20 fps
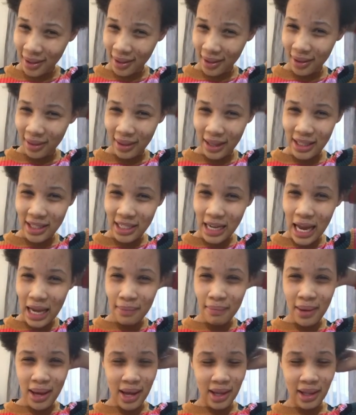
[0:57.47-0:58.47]
that's like
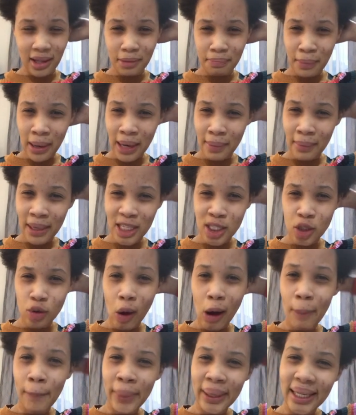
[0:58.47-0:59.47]
my
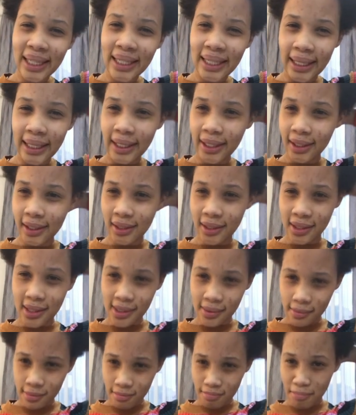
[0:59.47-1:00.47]
swak pinky.
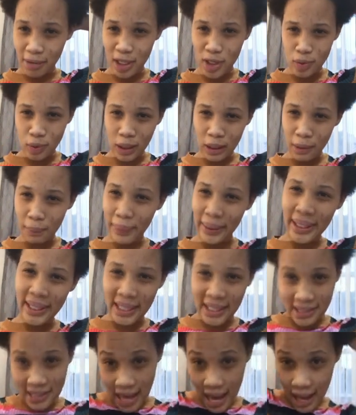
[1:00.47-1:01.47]
My swak
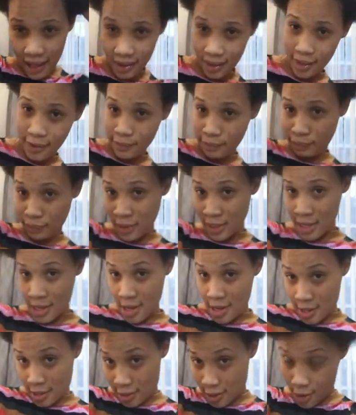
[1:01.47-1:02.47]
pinkies achter.
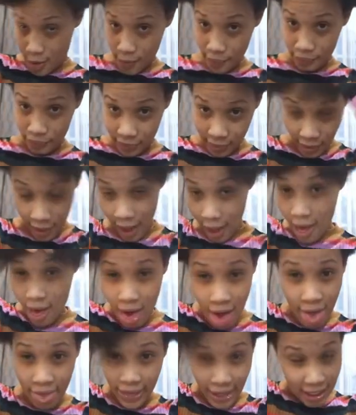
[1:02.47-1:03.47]
So
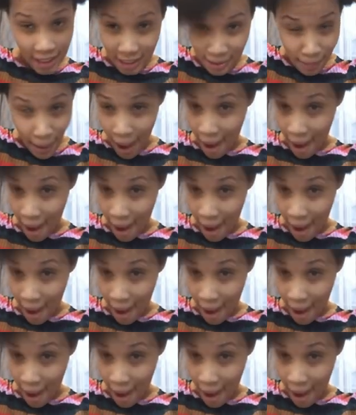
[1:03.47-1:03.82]
this is my